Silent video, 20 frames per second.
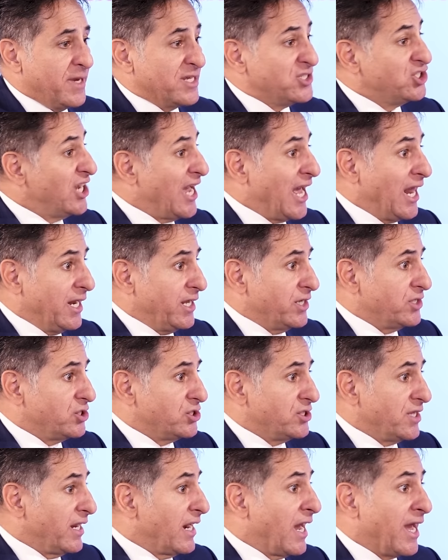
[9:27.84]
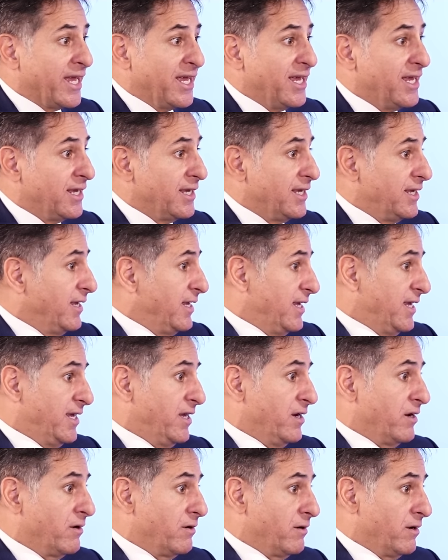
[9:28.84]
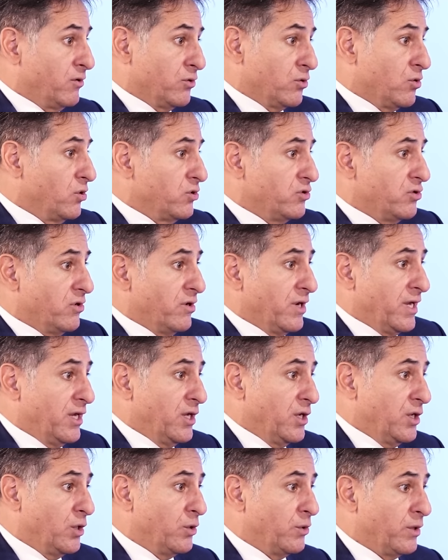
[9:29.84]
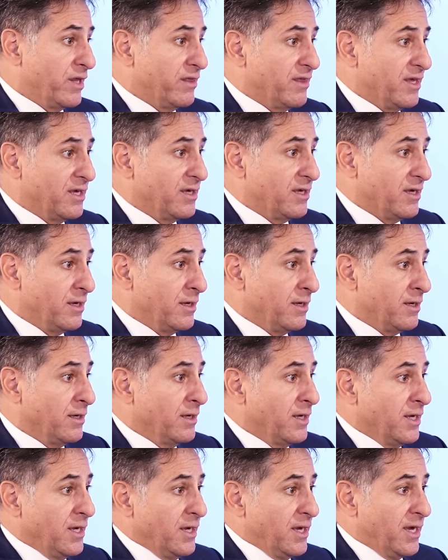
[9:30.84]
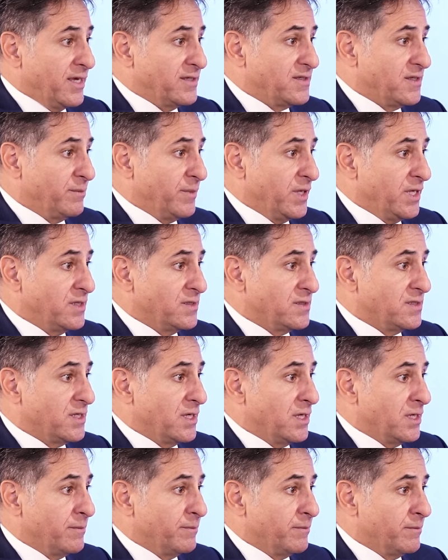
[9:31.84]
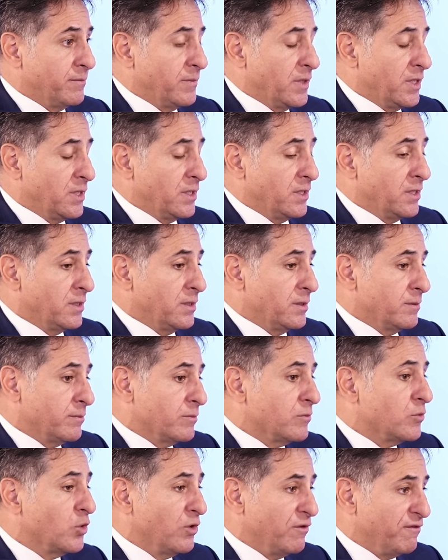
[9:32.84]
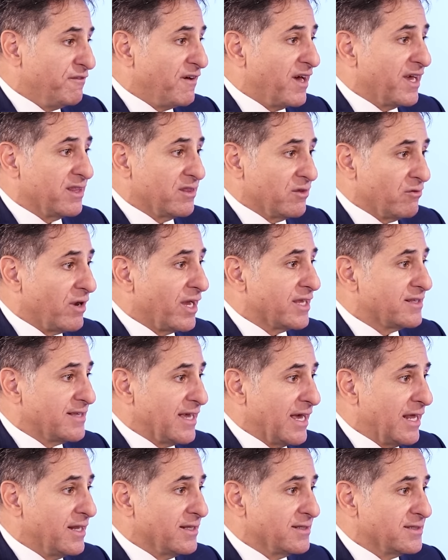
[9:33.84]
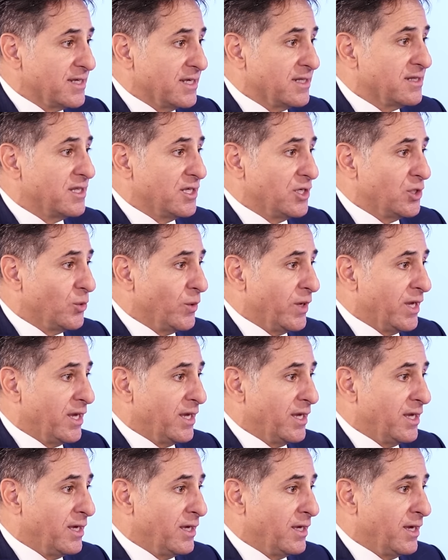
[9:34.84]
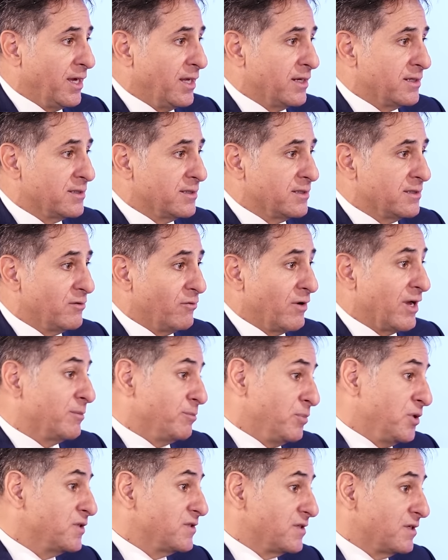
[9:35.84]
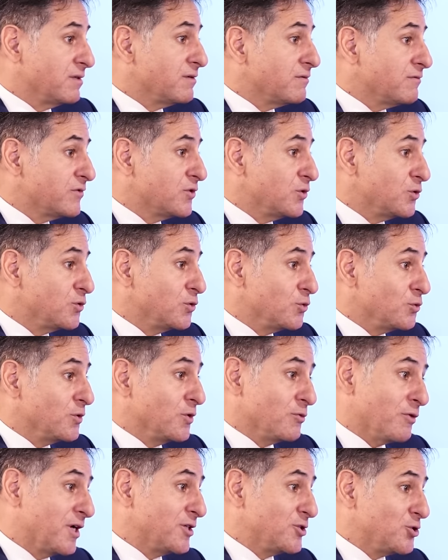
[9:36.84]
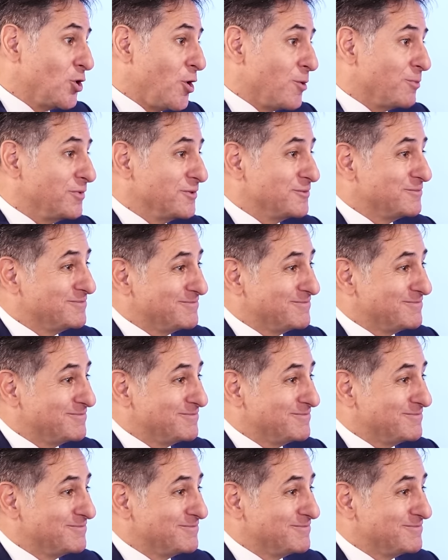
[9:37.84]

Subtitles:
challenge that I hear. On contrary, you know, I think SMEs will find the right talent in the UAE and the right person to do the right job.